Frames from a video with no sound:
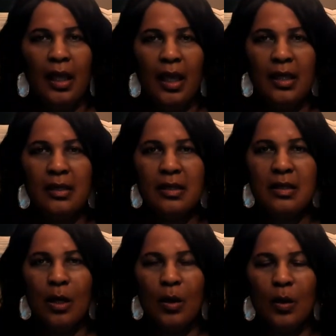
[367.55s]
And
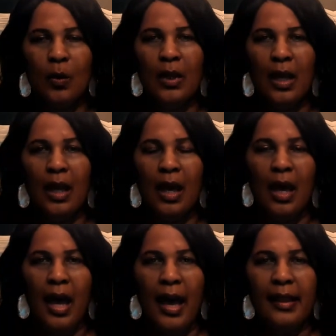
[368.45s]
so
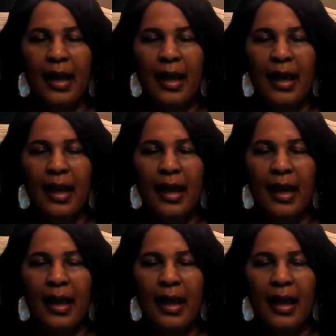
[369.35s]
I,